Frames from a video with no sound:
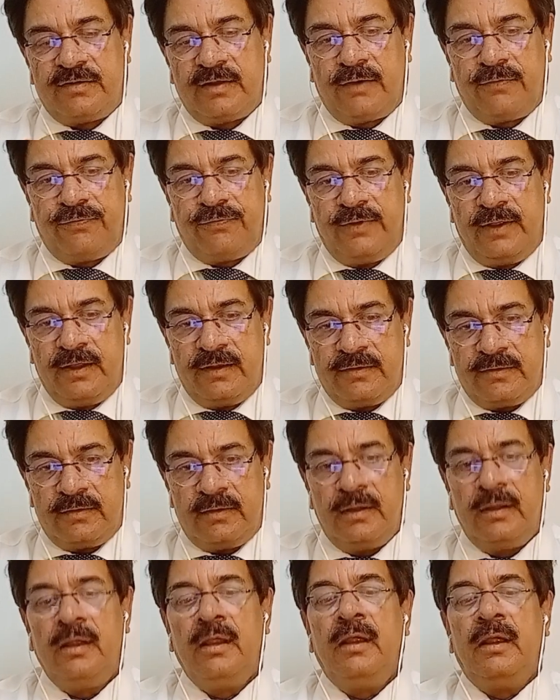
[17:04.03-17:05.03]
surface
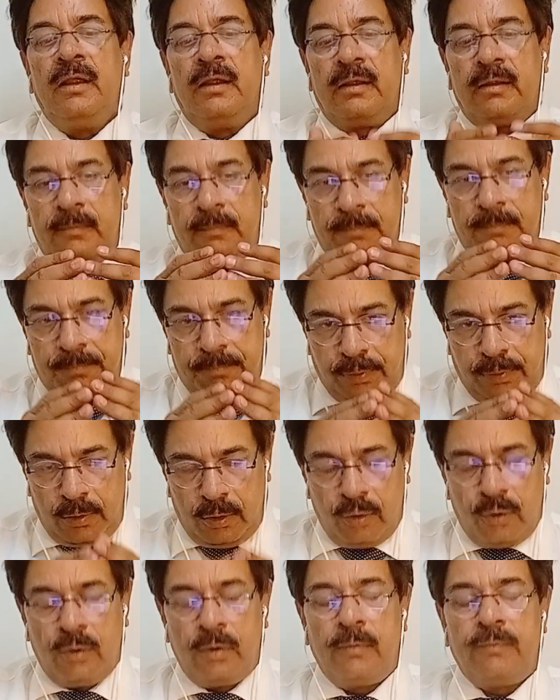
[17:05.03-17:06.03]

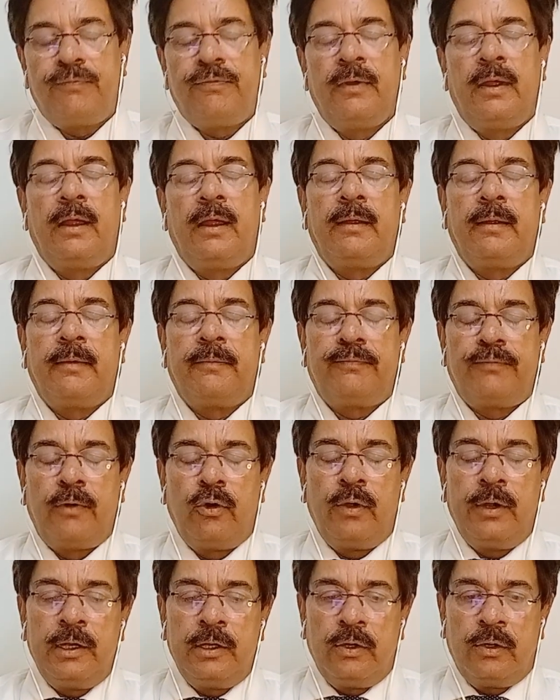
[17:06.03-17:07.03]

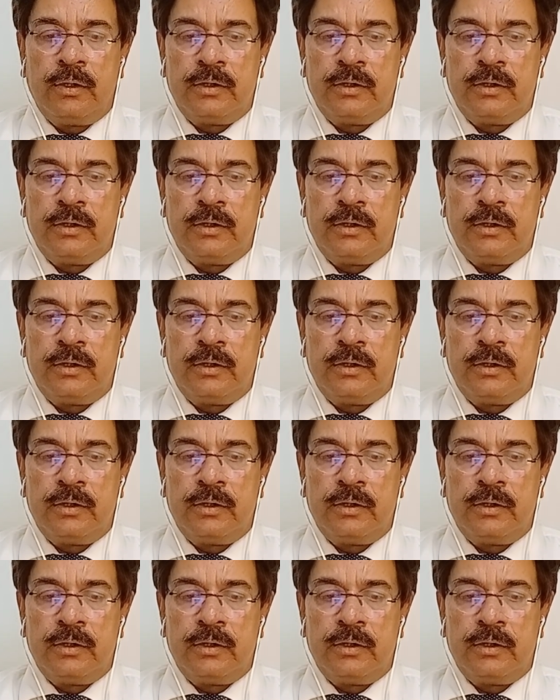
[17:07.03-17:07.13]
flowing